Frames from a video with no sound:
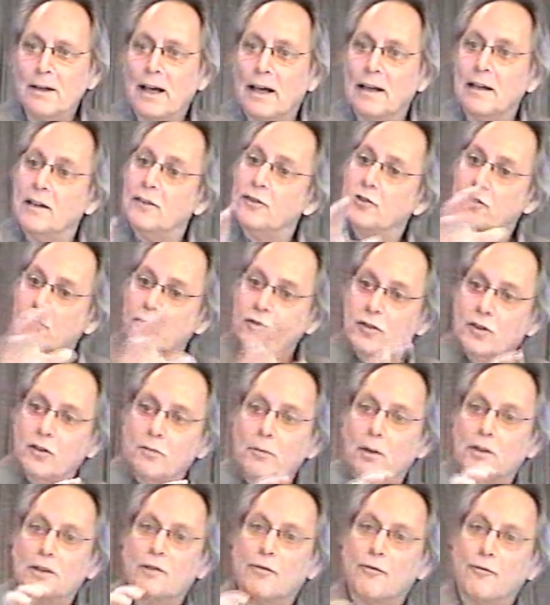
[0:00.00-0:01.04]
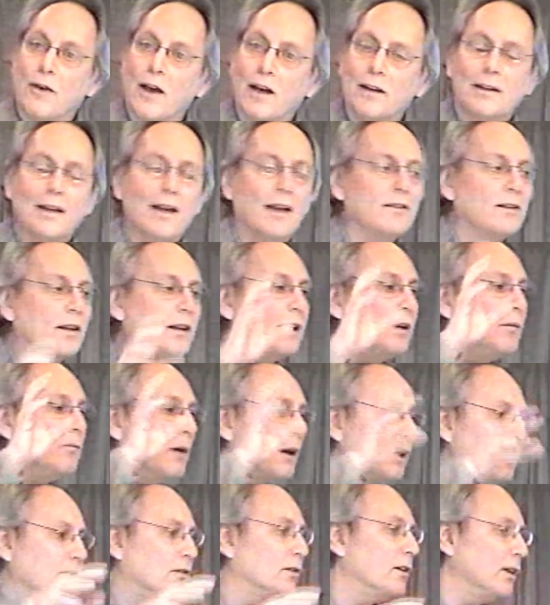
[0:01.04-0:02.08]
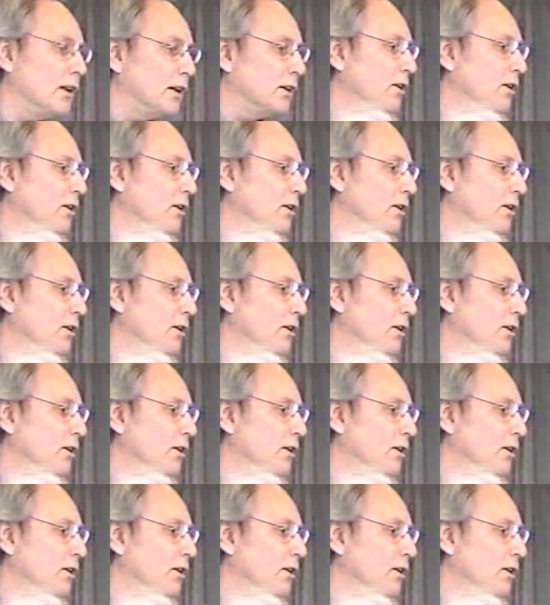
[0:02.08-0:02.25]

and there's just as much effect as any medicine